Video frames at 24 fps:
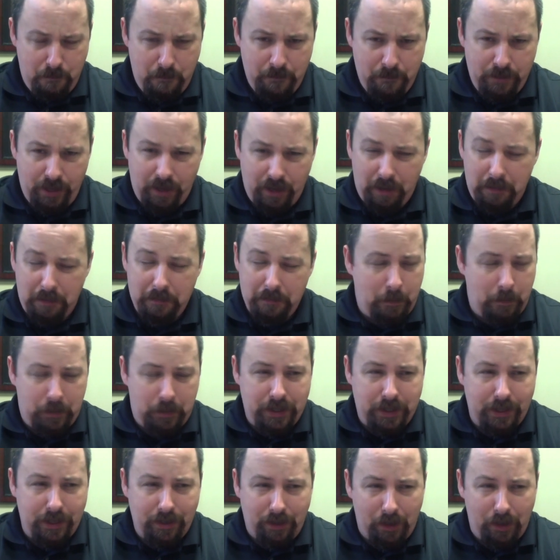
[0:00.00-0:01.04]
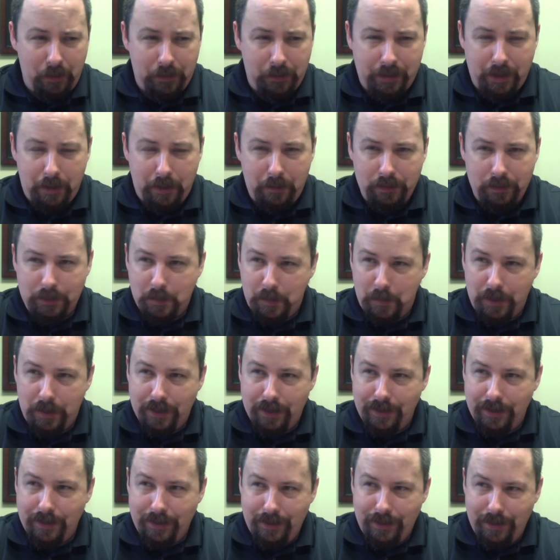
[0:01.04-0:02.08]
You know, particularly with the Holy
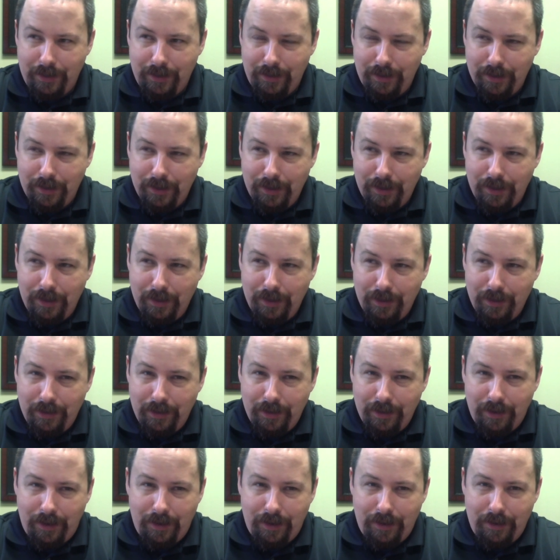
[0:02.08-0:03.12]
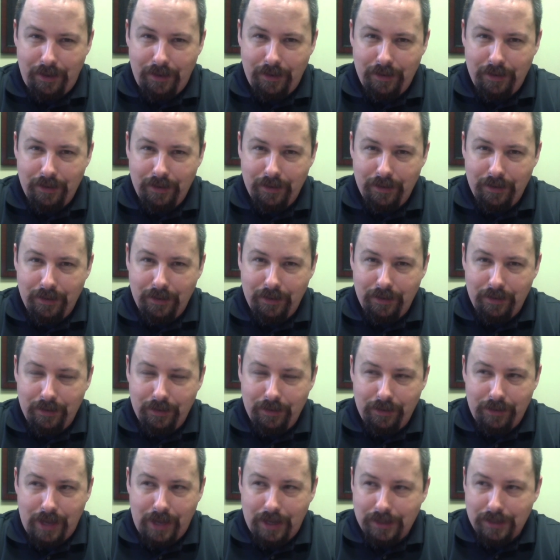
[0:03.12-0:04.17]
Spirit. Uh,
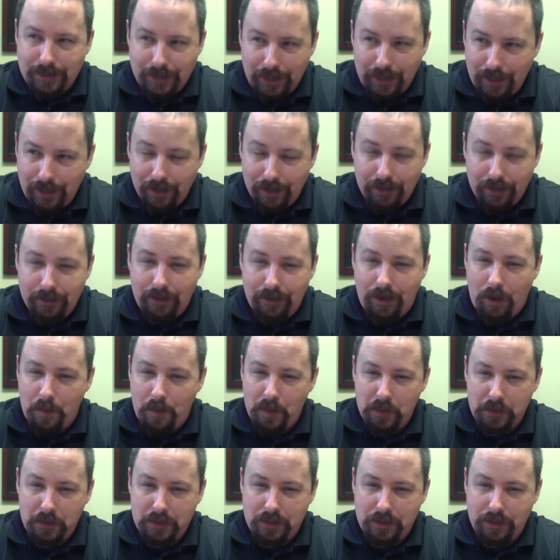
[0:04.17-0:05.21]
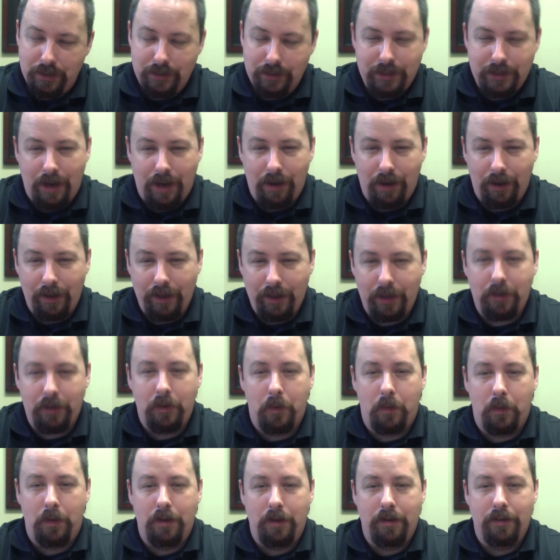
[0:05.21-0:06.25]
Nicaea almost entirely
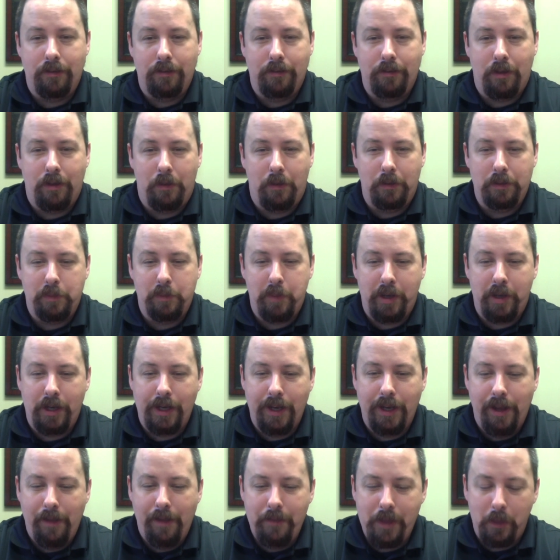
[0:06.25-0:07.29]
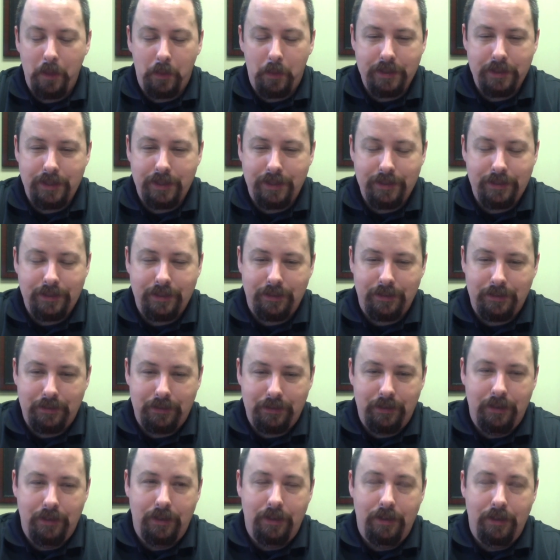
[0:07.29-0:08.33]
ignored the Holy Spirit. It wasn't
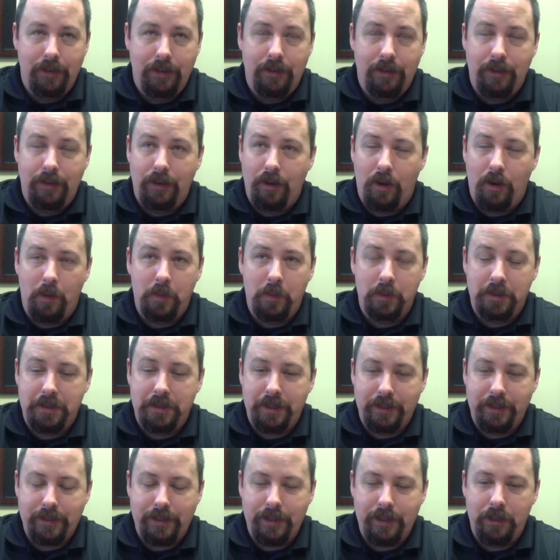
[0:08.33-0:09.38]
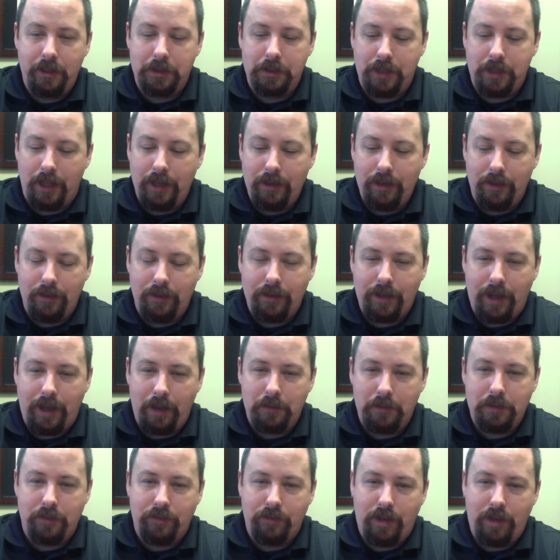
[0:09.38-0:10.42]
until you know, almost 60 years later at the
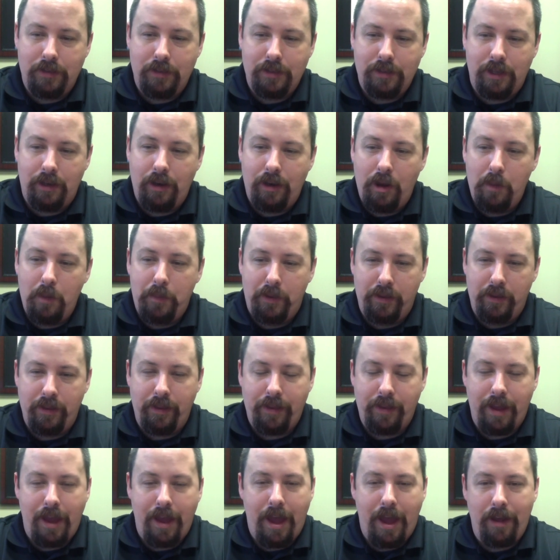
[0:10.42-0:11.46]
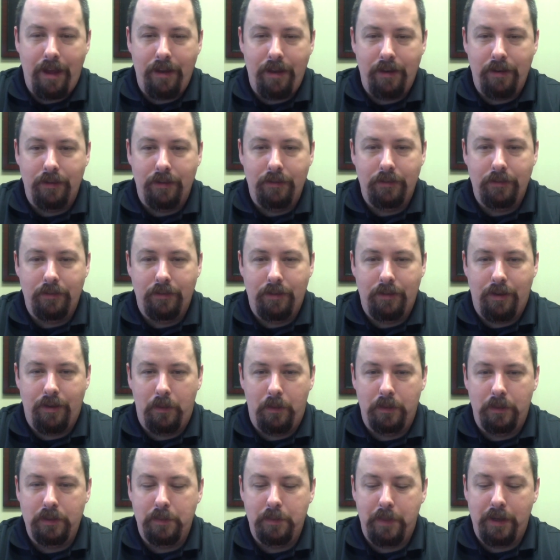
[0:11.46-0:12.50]
Council of Constantinople that they add the
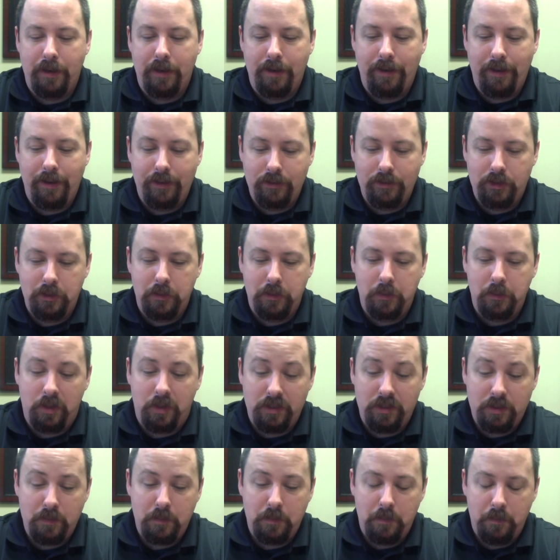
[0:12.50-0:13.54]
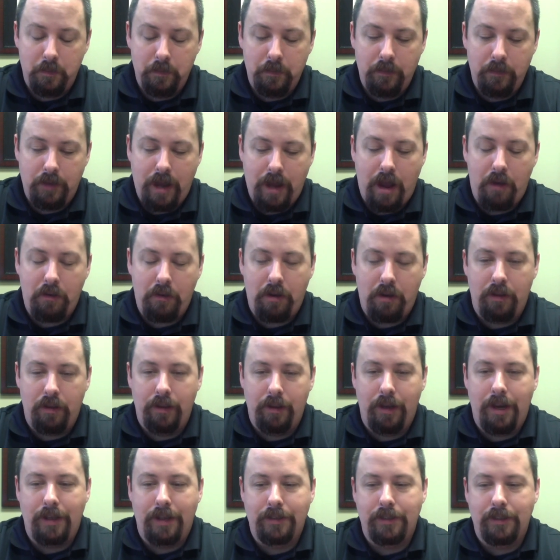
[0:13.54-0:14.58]
Holy Spirit into what's now called
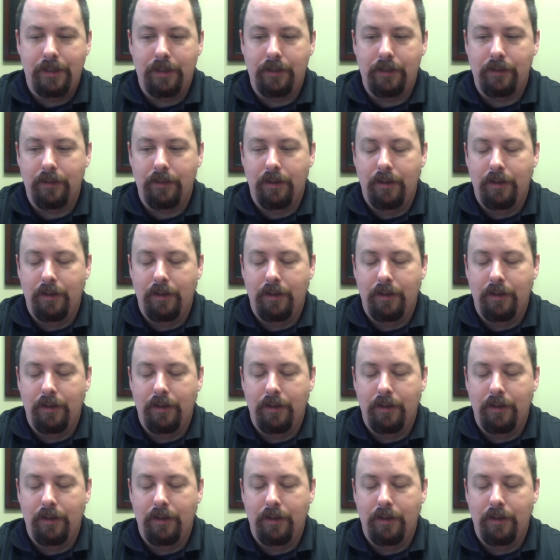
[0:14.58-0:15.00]
the Nicene